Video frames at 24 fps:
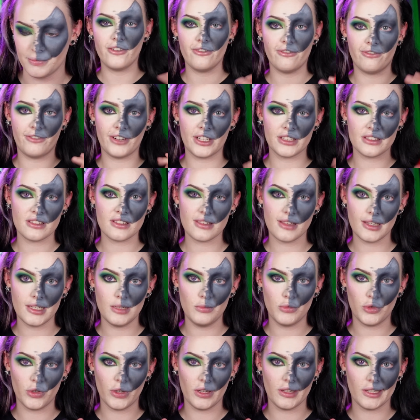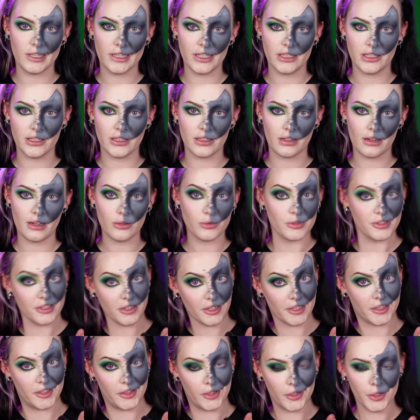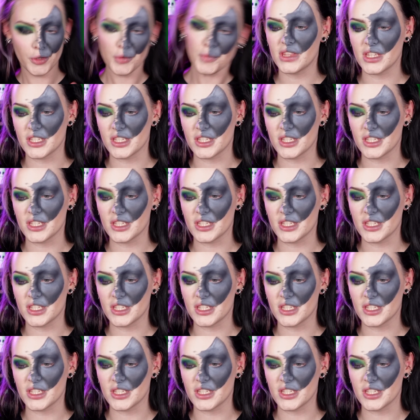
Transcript: Fun, slightly more light-hearted little side note,